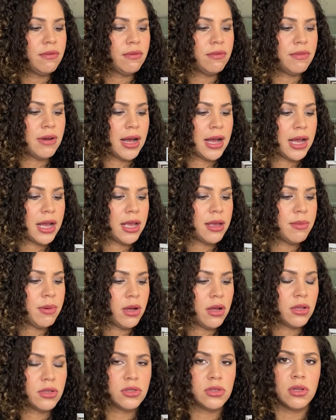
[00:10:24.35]
vibe
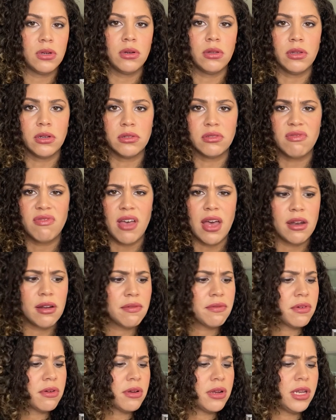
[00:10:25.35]
also. There's
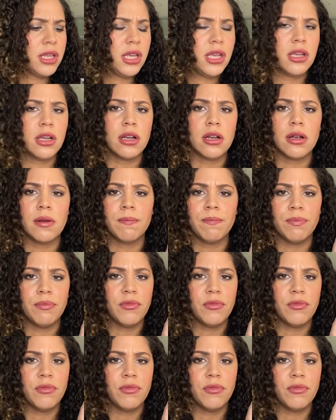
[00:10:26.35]
vetiver in here.